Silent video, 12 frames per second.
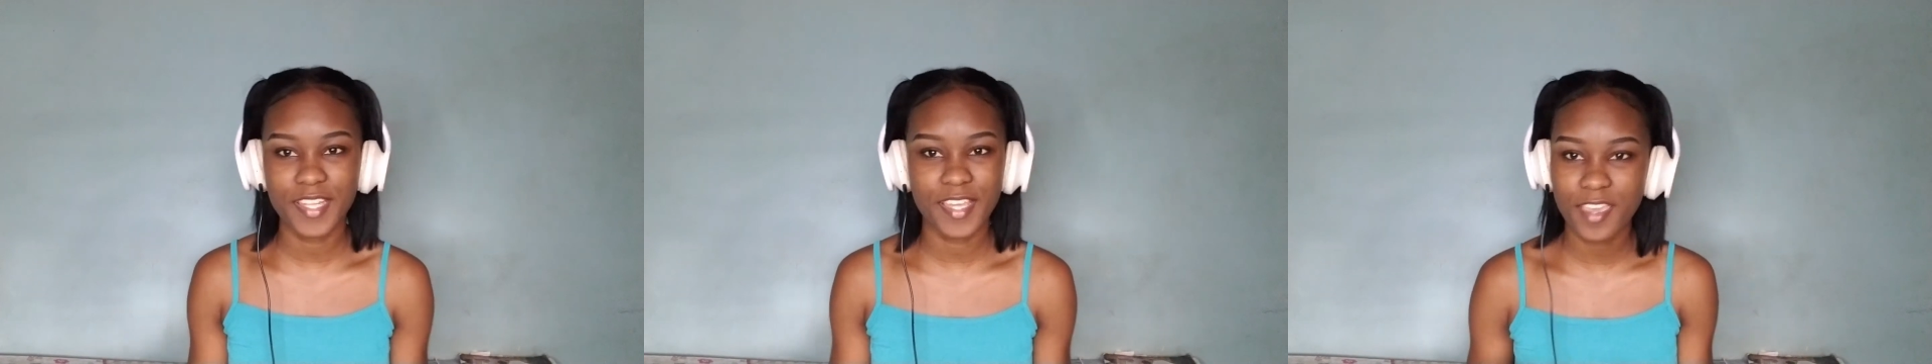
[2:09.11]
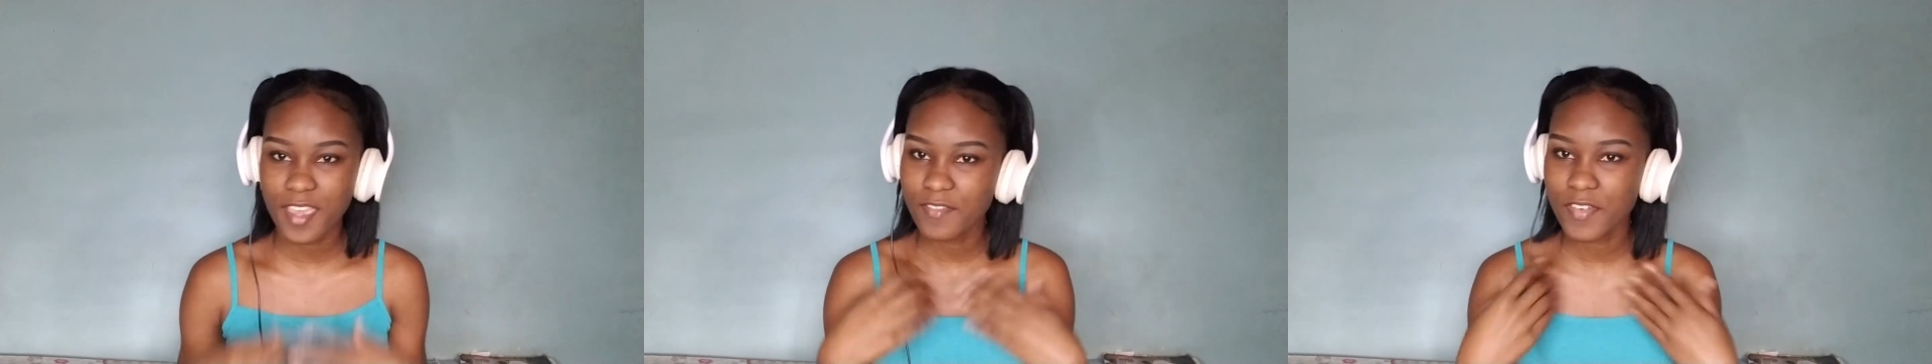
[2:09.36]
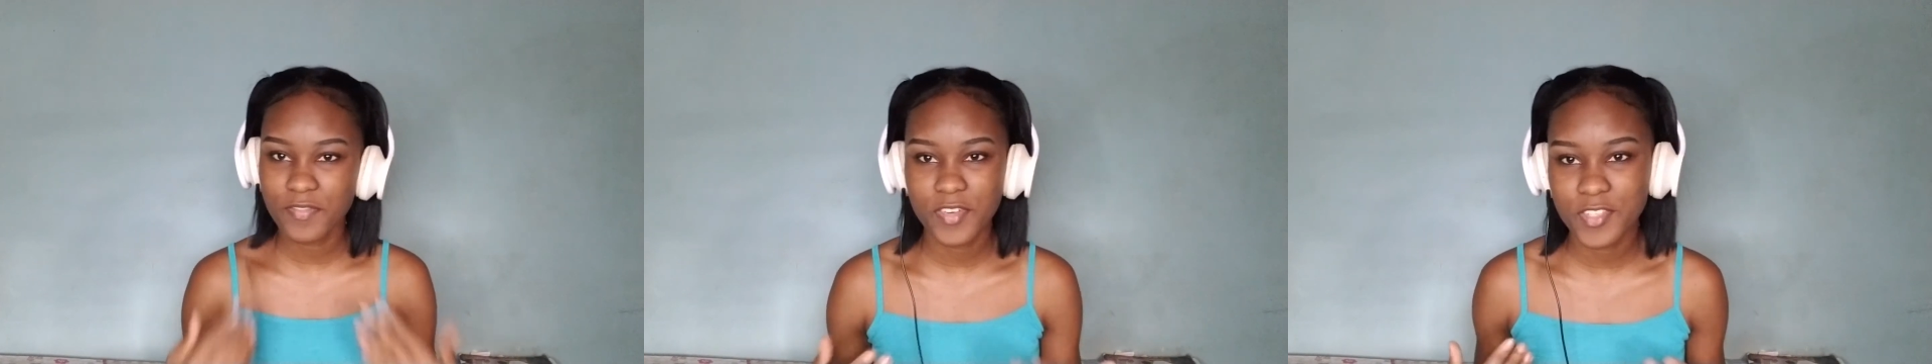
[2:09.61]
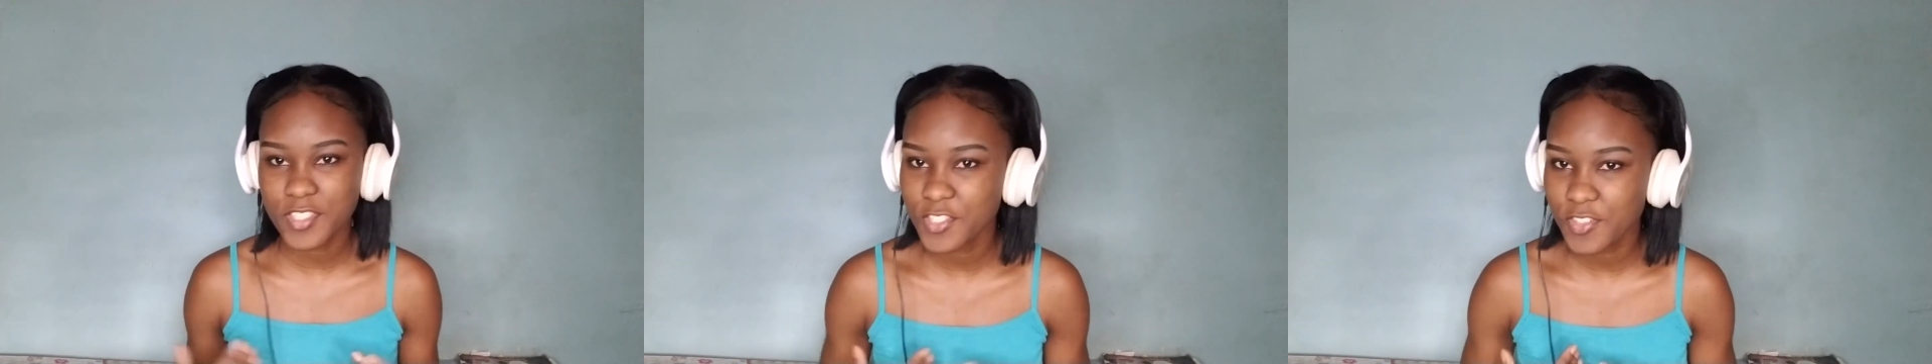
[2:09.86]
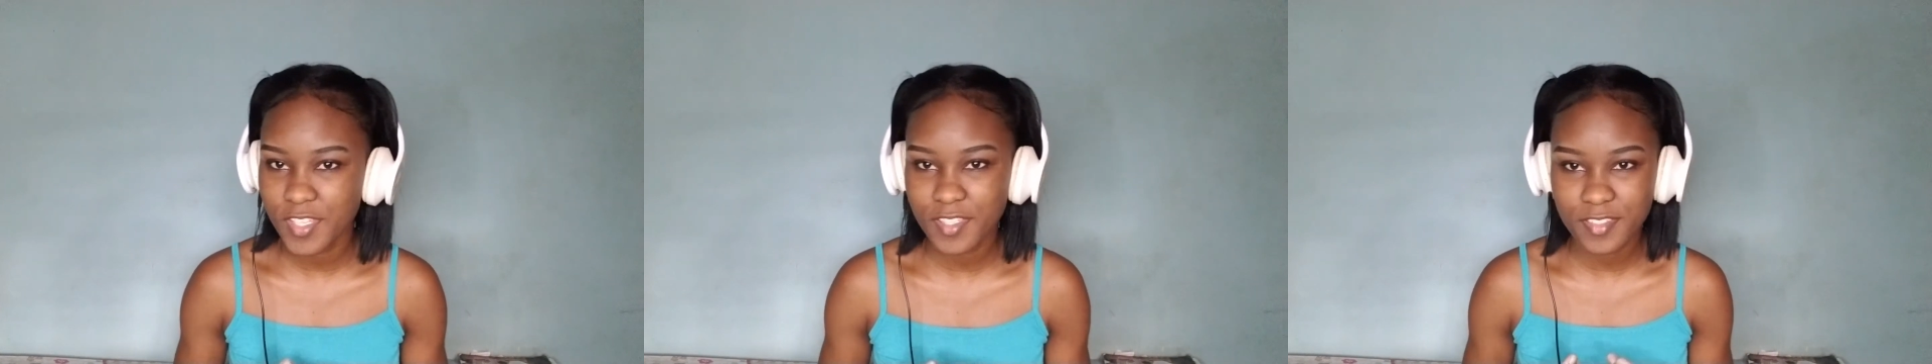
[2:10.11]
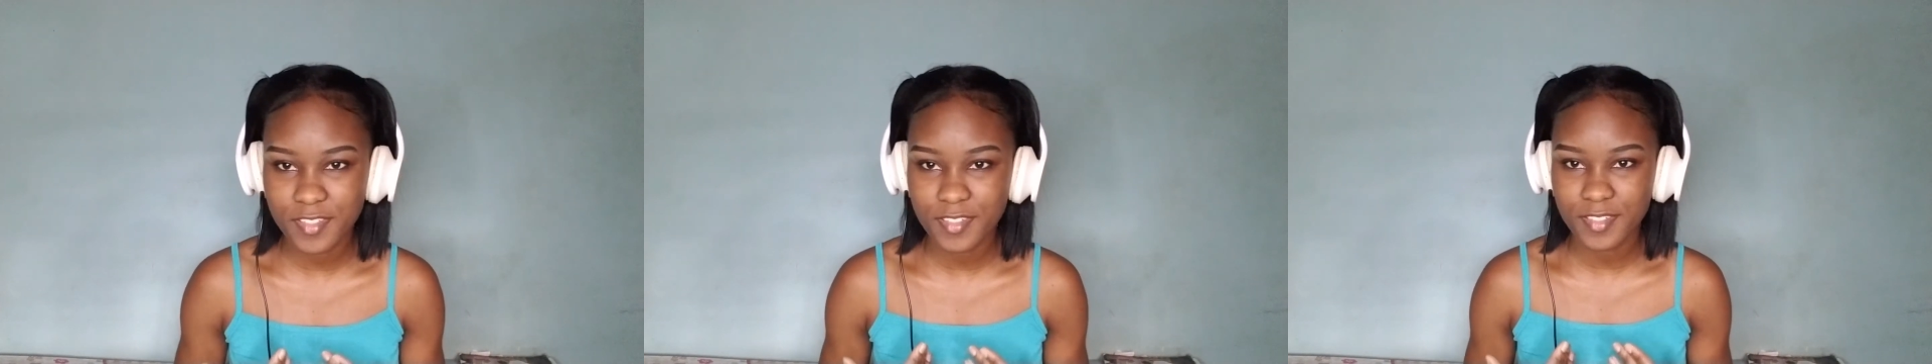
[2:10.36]
Like, I have a very straight
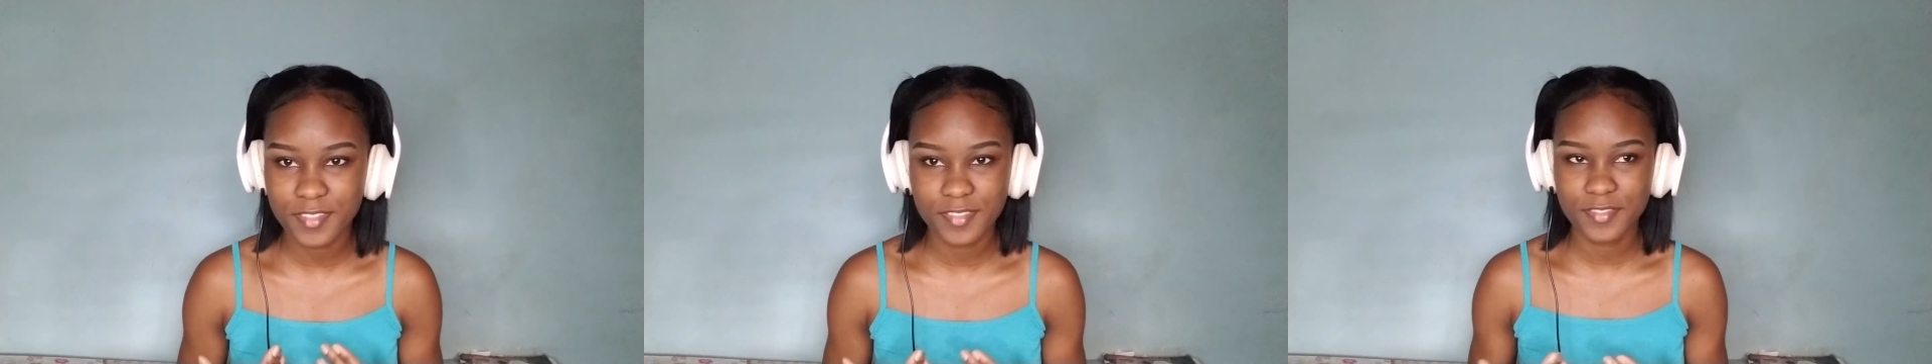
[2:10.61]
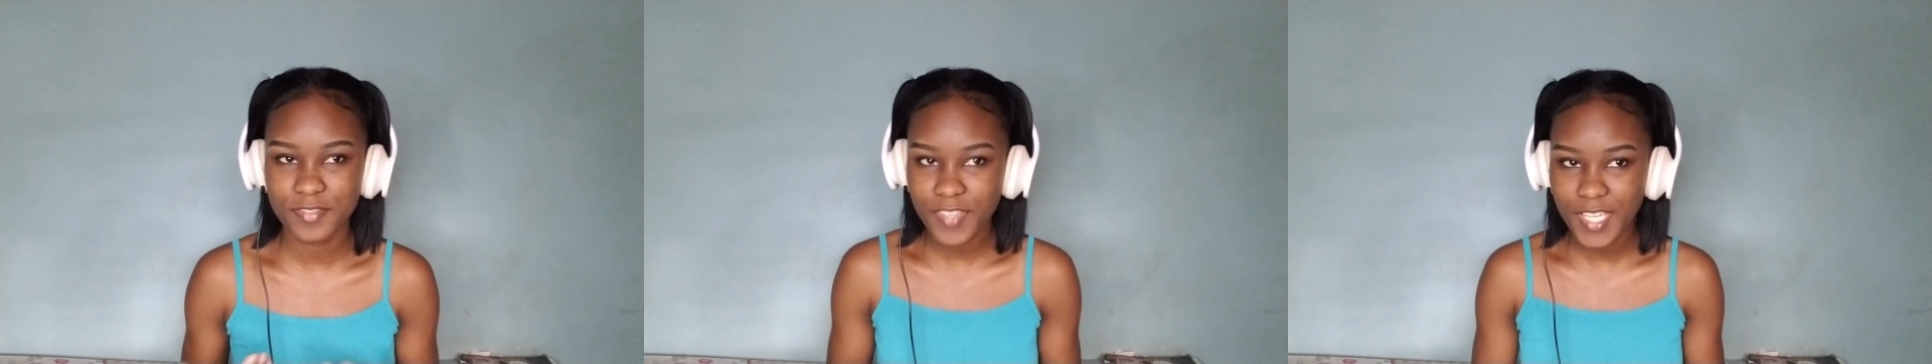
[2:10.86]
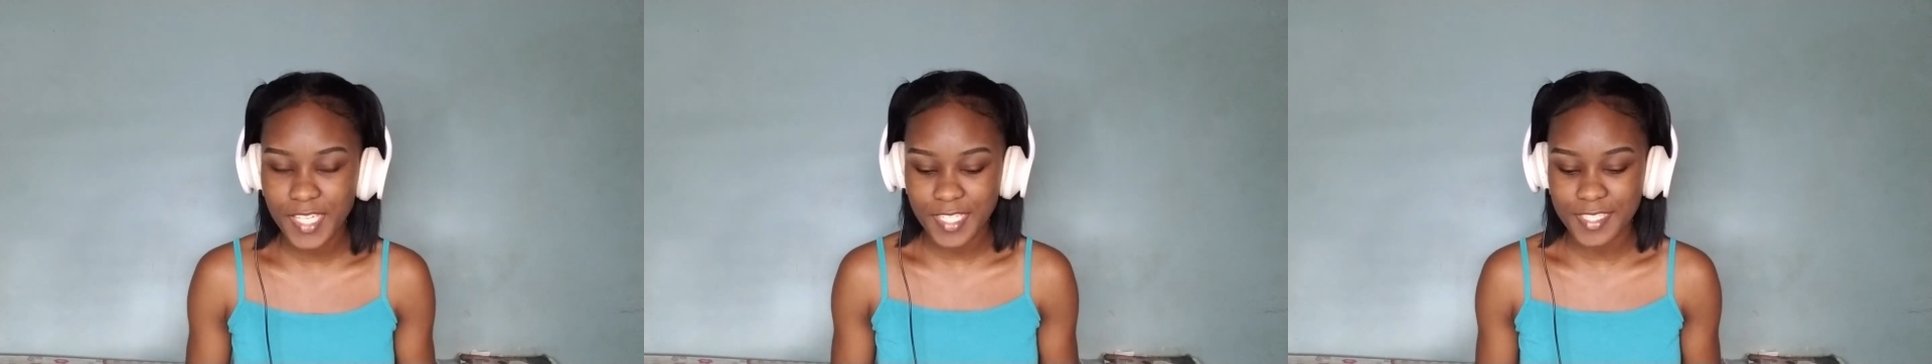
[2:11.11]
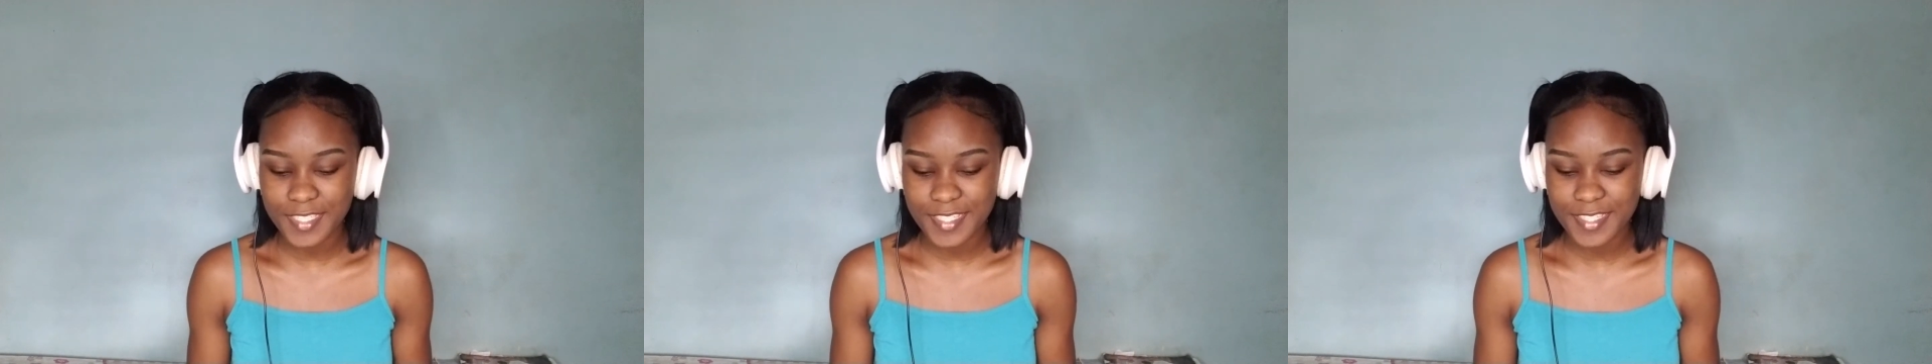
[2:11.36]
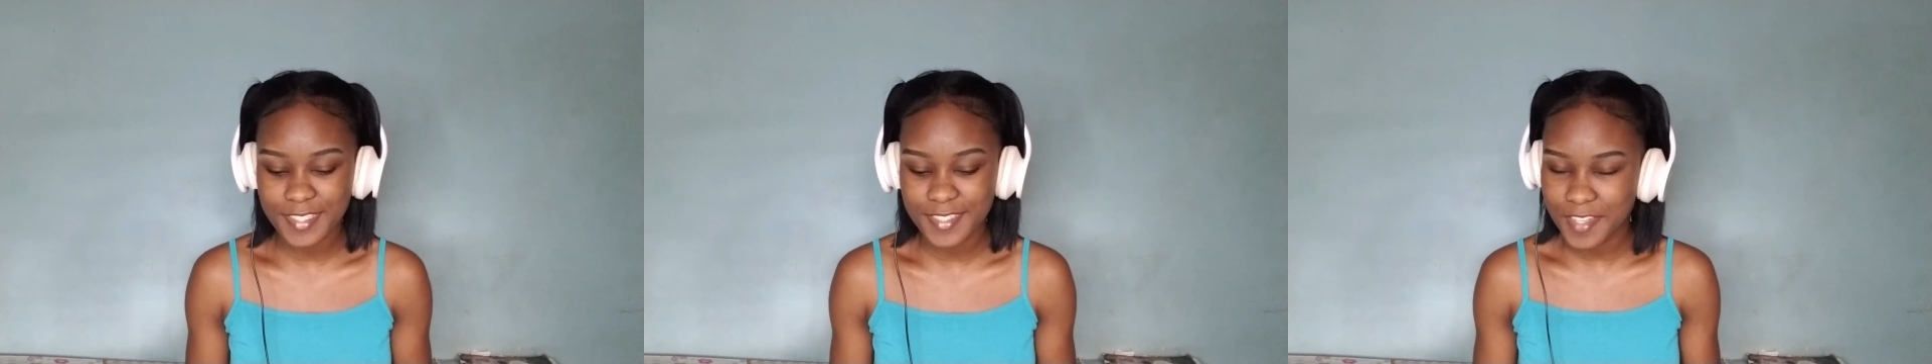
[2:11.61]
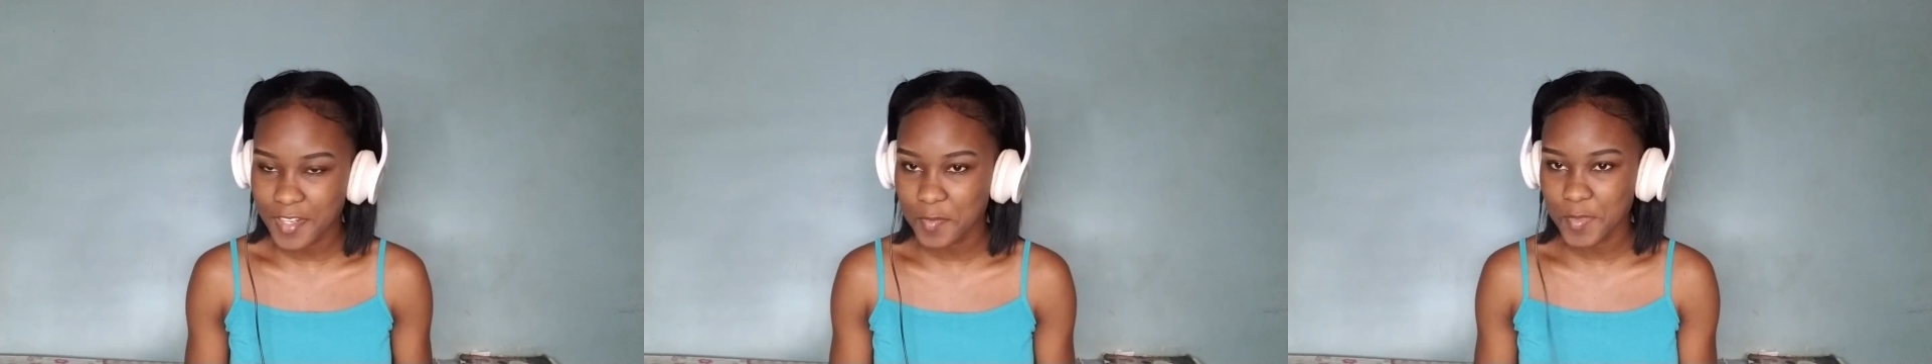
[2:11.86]
face
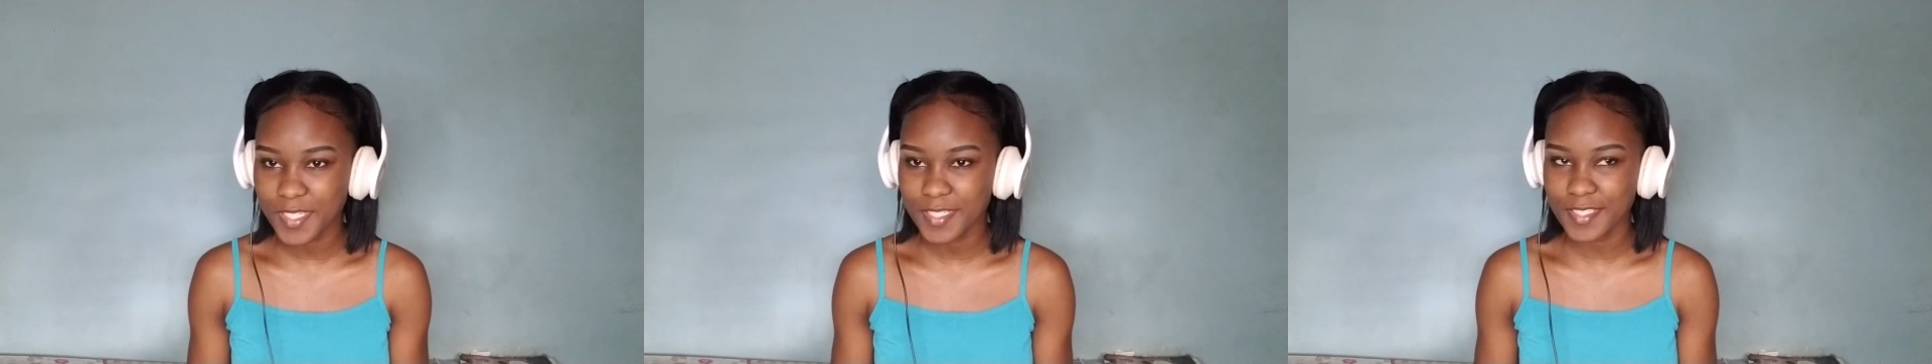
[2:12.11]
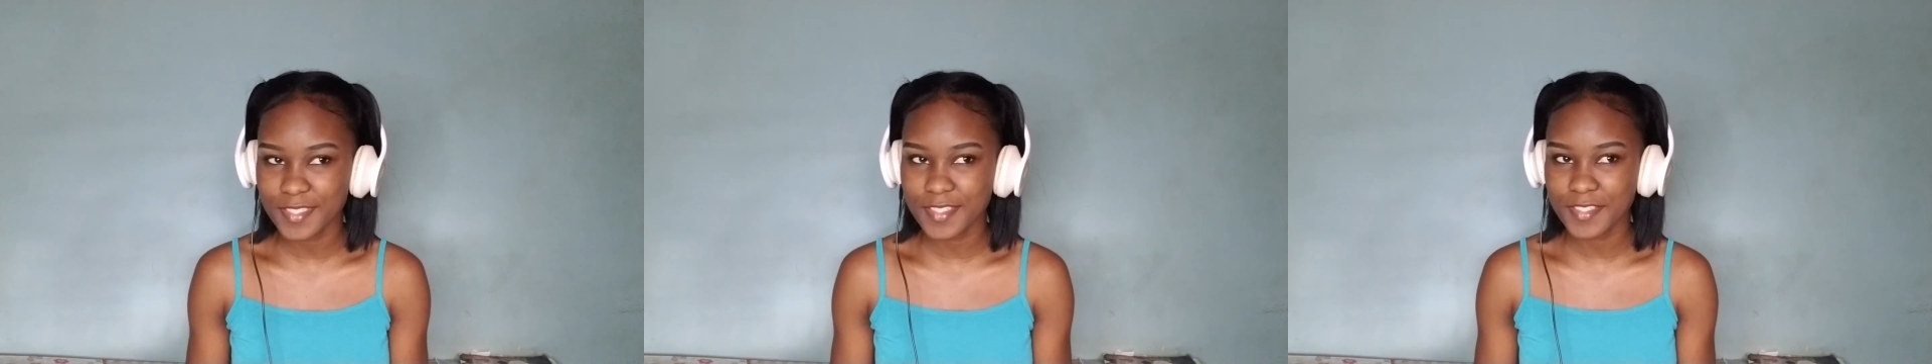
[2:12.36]
normally.